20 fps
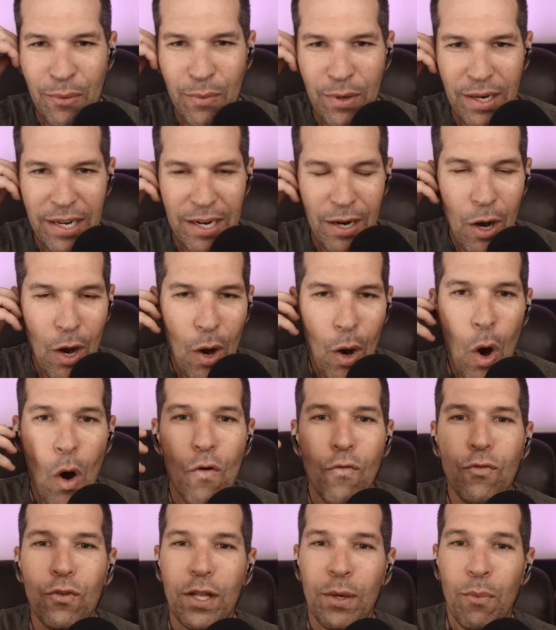
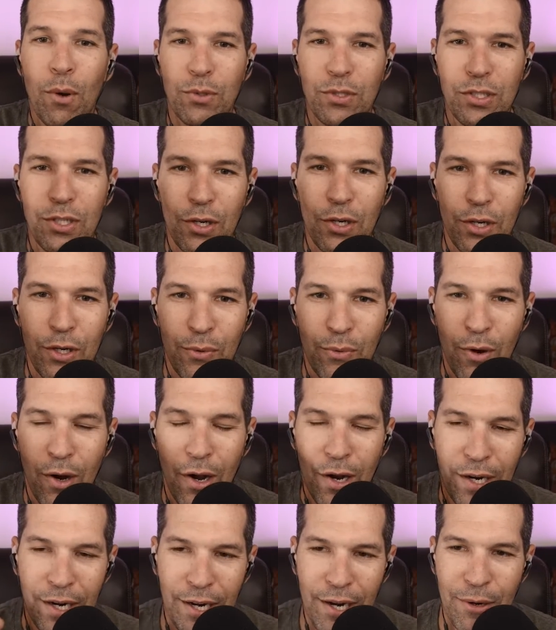hopefully won't steer you
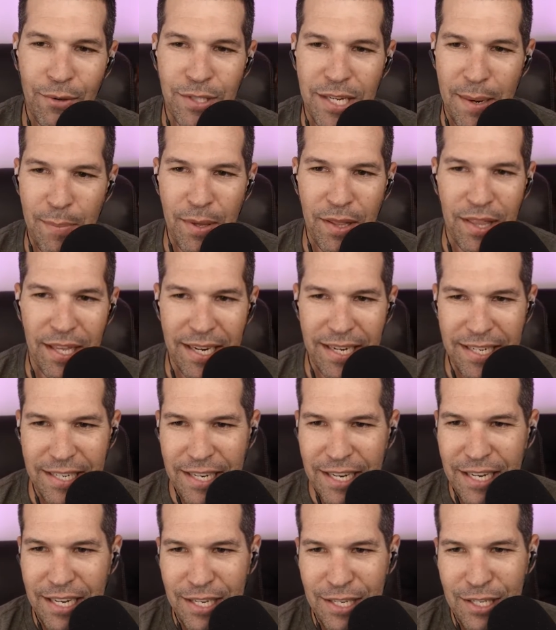wrong, type of thing.
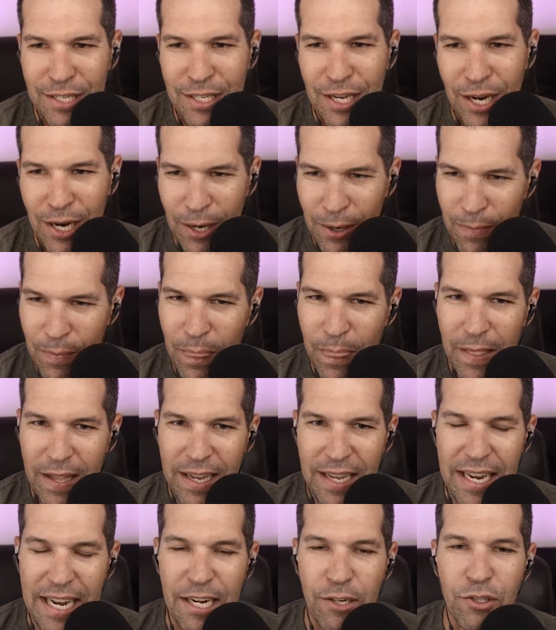So
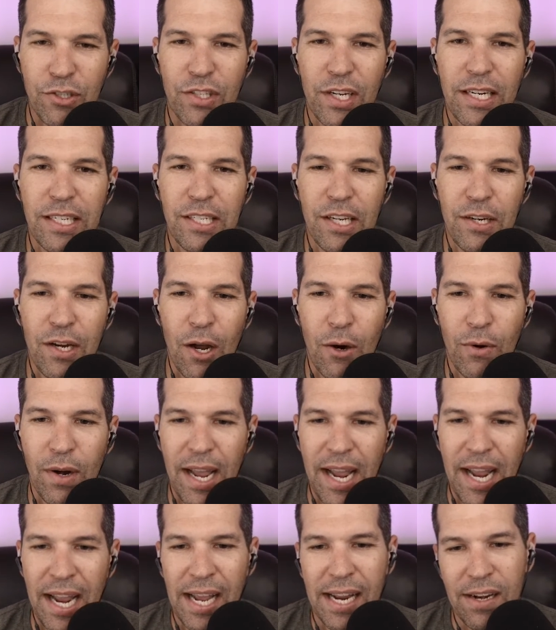interesting to note,
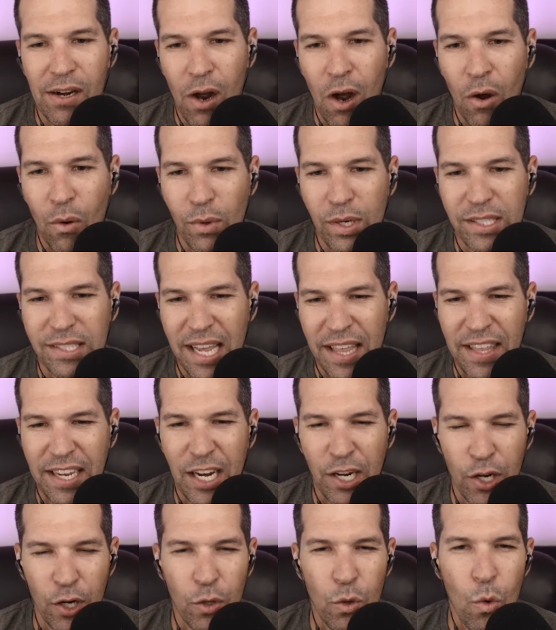and always, I think,
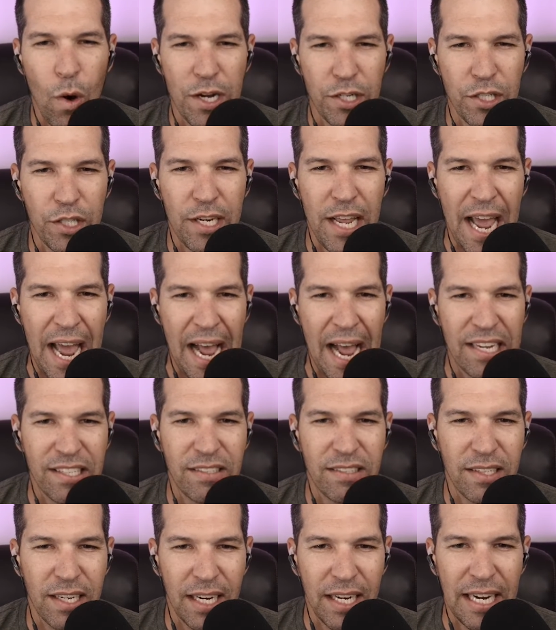a good question to
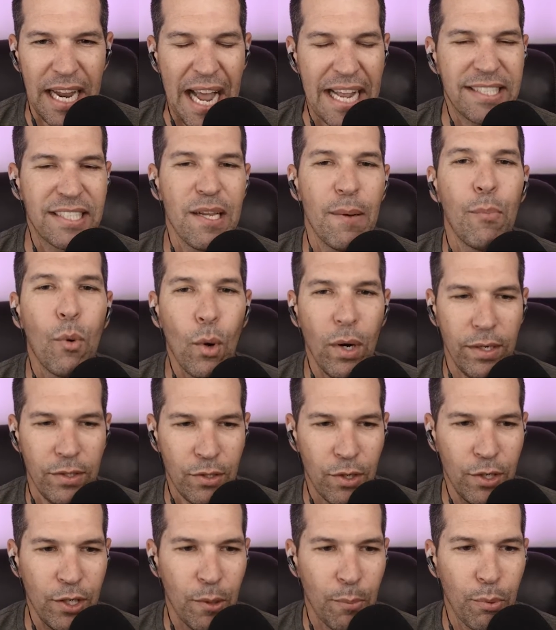ask at some point
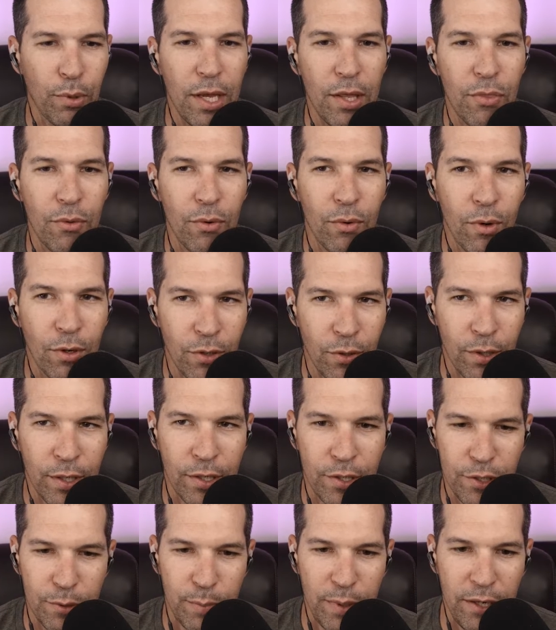during your playthrough or during
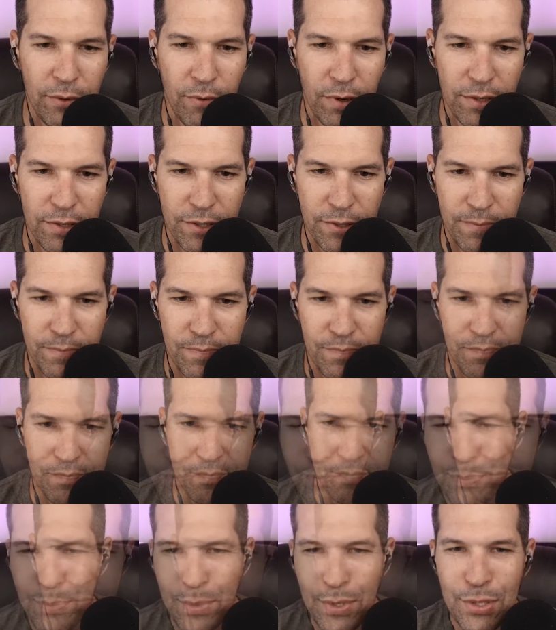your speed runs.
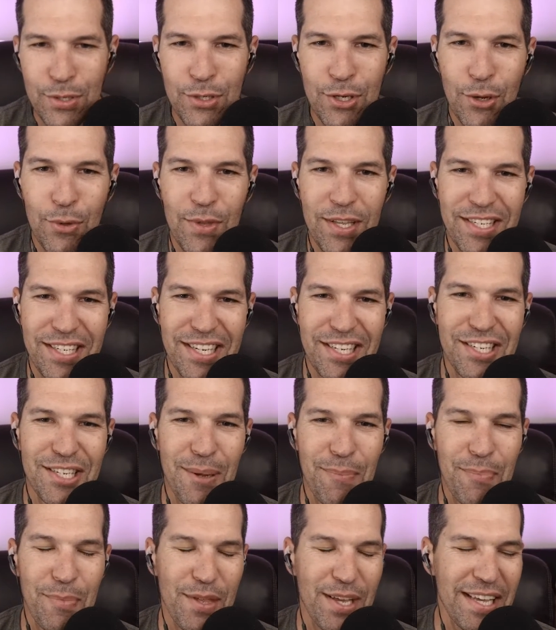So this is
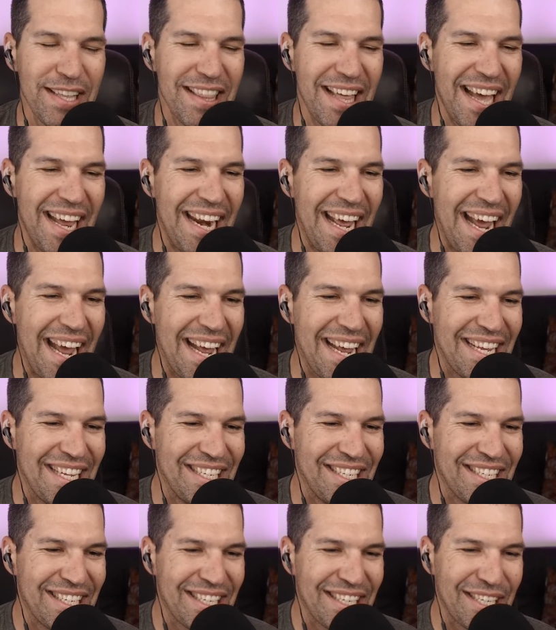something that
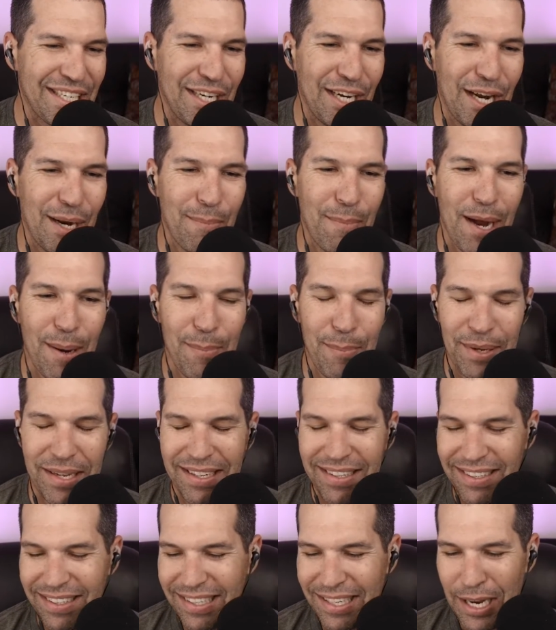has come up
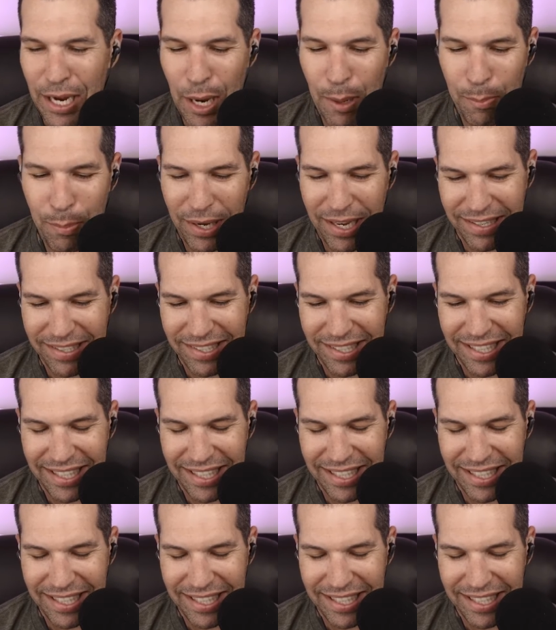a bit.